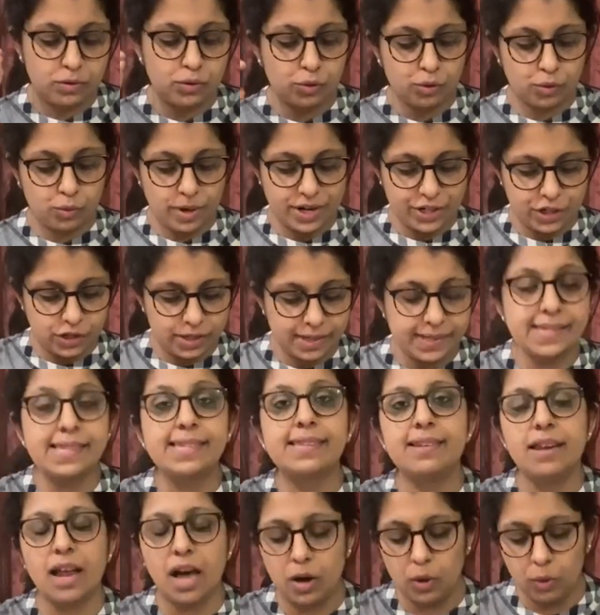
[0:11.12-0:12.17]
two
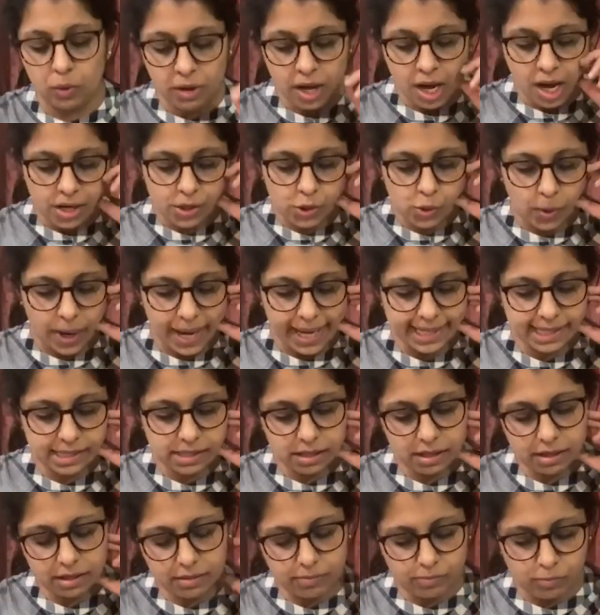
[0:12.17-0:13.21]
questions now to
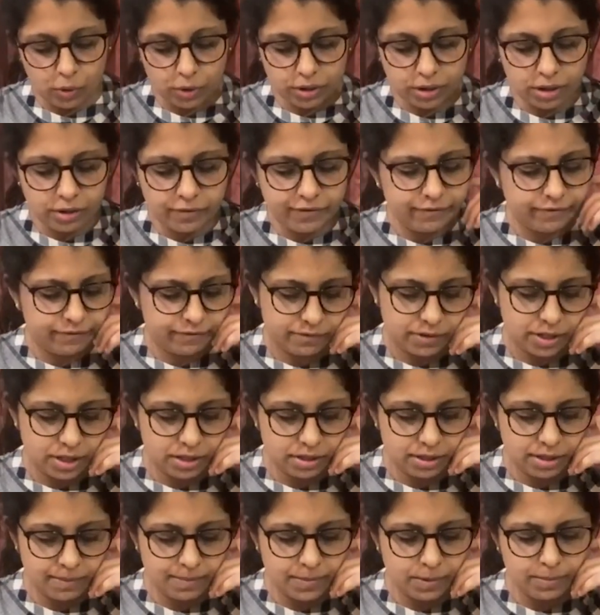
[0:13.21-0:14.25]
answer. Both of
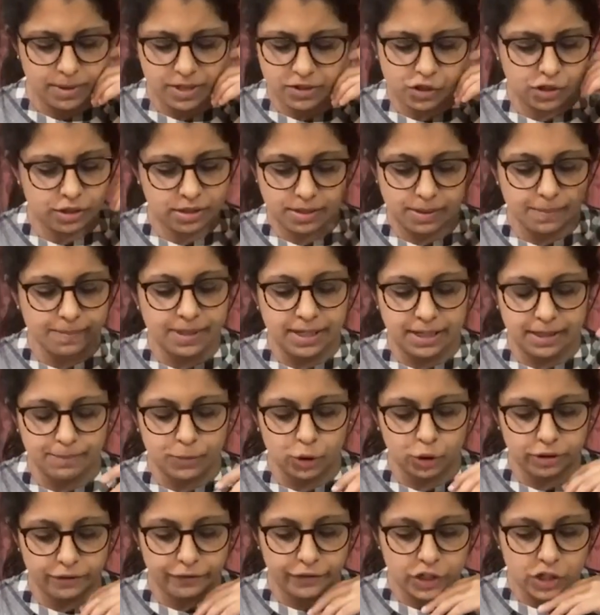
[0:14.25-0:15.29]
them are much similar,
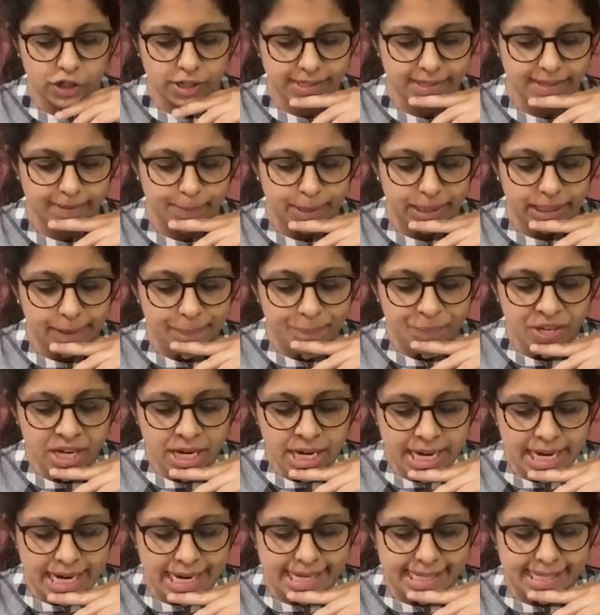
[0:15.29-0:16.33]
both of which are similar.
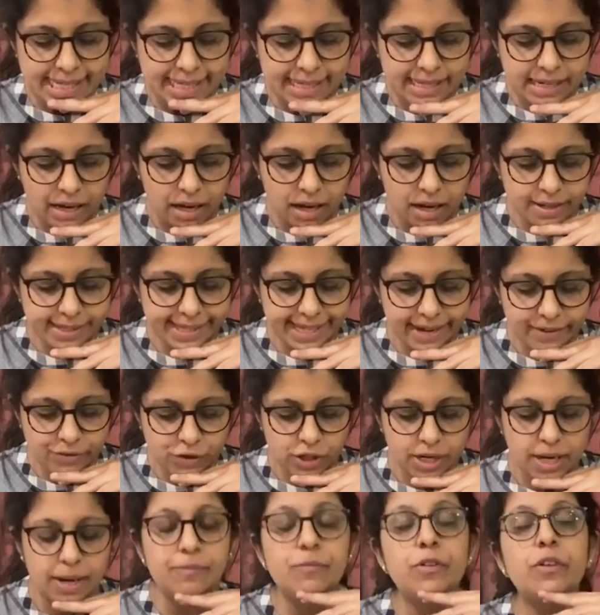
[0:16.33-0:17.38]
Is it safe
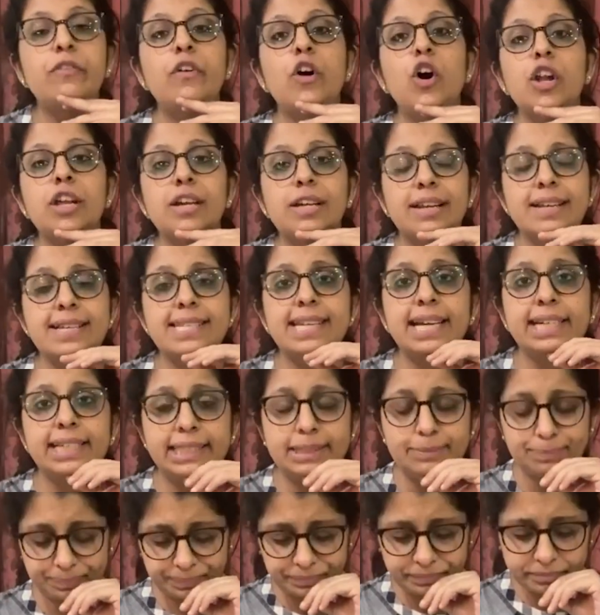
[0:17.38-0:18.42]
to come for follicular
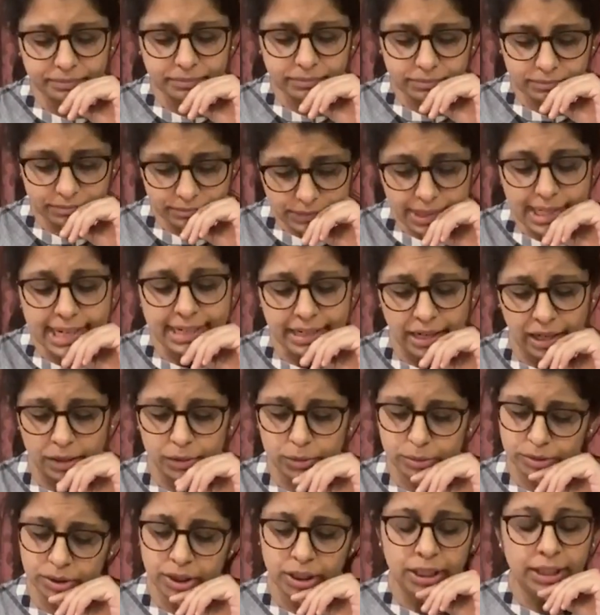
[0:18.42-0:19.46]
study?
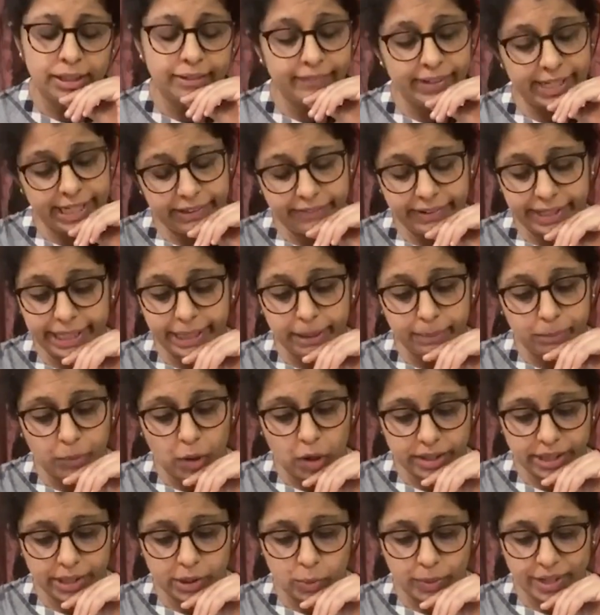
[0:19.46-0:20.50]
Now, very, very
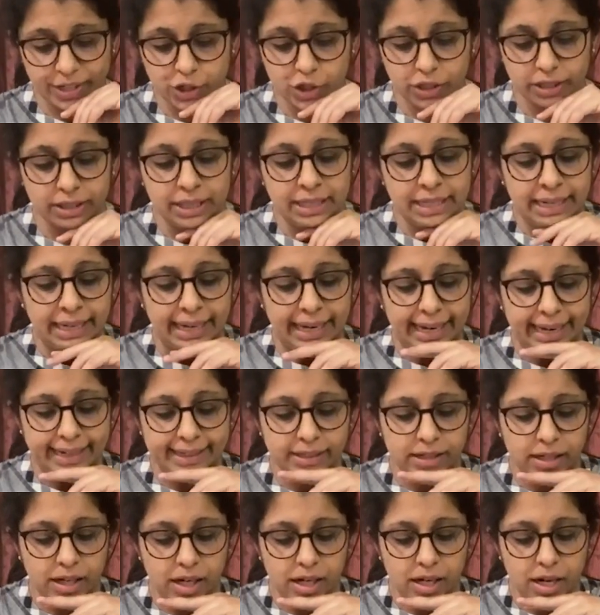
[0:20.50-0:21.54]
important question.
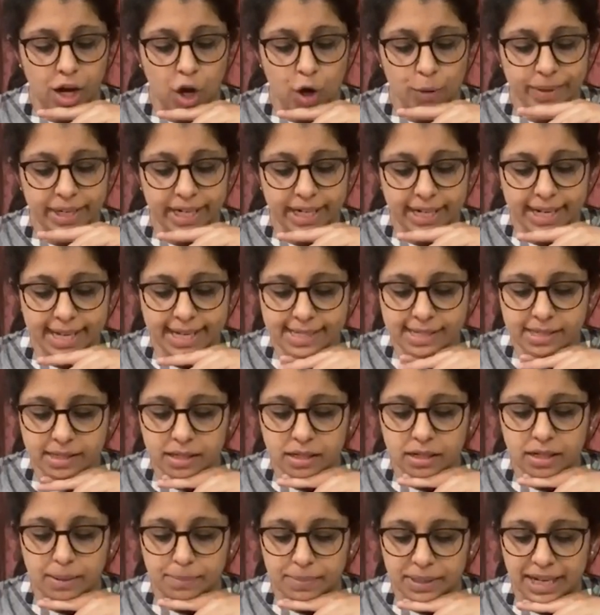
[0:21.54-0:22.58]
And how many days
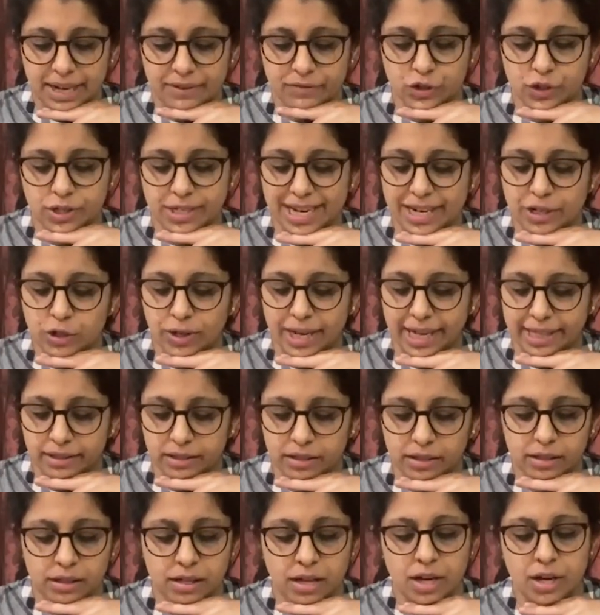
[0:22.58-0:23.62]
a couple have to stay
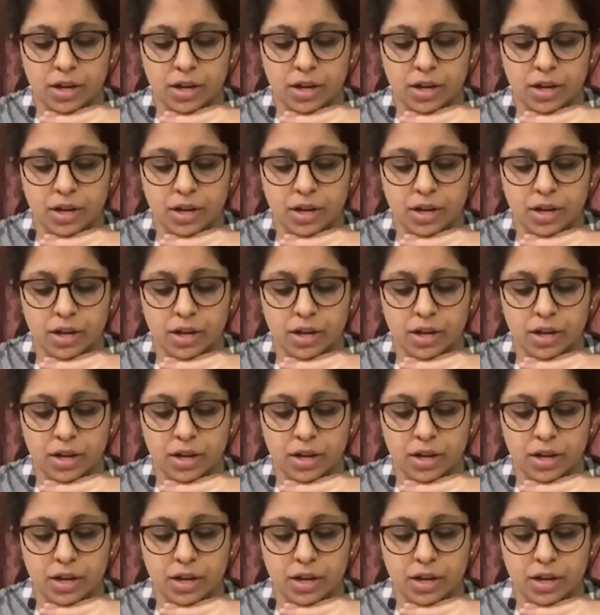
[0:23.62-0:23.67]
together